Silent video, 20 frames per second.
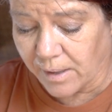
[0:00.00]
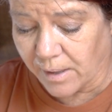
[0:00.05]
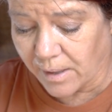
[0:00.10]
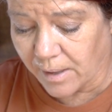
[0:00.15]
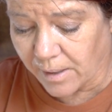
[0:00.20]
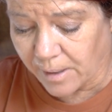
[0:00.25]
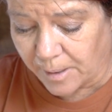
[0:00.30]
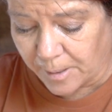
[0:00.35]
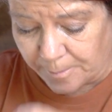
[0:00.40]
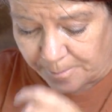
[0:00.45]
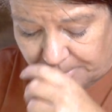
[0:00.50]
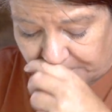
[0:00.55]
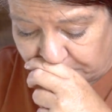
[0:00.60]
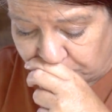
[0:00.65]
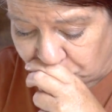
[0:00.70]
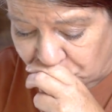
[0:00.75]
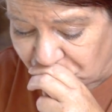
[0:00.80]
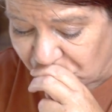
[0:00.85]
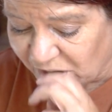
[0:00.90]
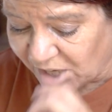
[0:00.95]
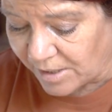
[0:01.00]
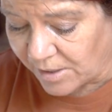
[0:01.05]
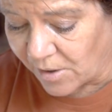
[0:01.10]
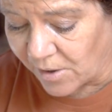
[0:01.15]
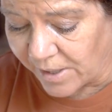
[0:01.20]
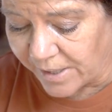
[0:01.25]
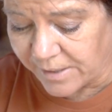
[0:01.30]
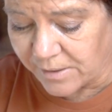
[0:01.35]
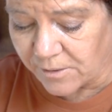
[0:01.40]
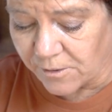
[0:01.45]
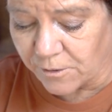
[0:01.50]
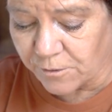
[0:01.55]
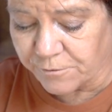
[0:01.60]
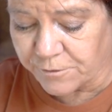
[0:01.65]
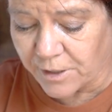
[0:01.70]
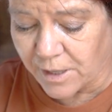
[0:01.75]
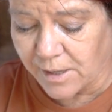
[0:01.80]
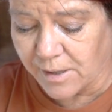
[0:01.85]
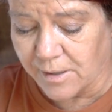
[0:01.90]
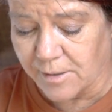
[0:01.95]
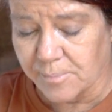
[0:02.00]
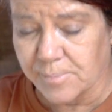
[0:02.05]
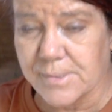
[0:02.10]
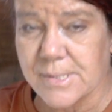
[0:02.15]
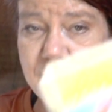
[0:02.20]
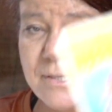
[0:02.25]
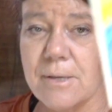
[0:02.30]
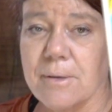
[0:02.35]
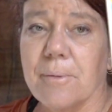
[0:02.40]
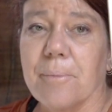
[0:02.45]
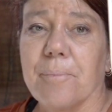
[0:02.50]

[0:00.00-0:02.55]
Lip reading: The Nine of Cups.